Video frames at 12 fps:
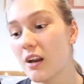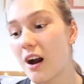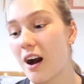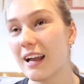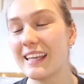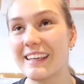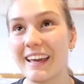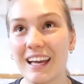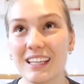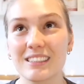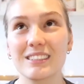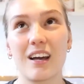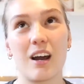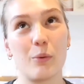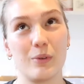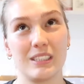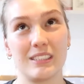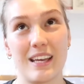I guess I
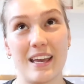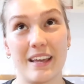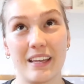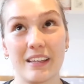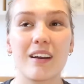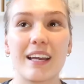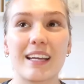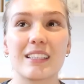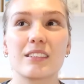would say it is